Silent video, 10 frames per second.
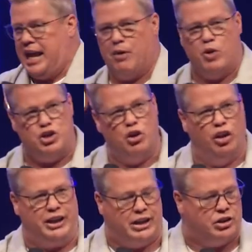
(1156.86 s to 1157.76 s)
And when you
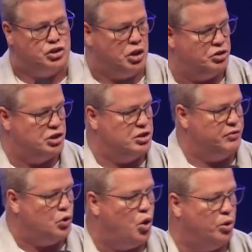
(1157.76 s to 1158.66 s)
look at the churches
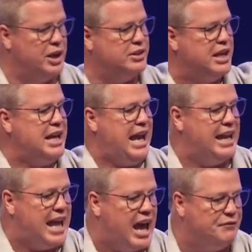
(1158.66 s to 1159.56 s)
of Corinth
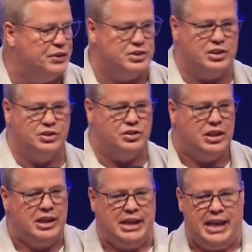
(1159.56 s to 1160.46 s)
and Ephesus
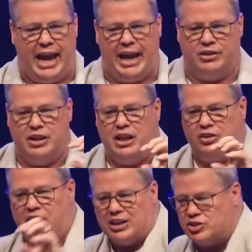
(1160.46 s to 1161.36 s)
and
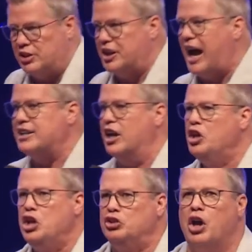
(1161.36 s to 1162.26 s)
Thessalonica,
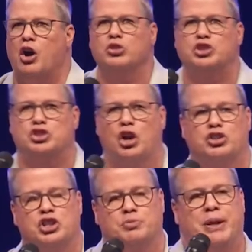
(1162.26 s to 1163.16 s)
those
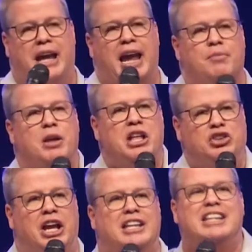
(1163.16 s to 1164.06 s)
churches became
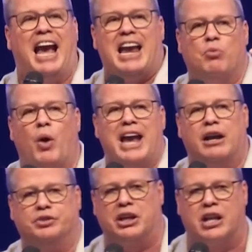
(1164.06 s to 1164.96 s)
the gateway
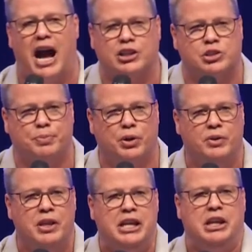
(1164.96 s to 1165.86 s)
of the
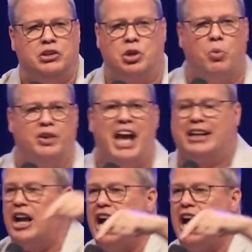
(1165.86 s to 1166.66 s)
gospel to where that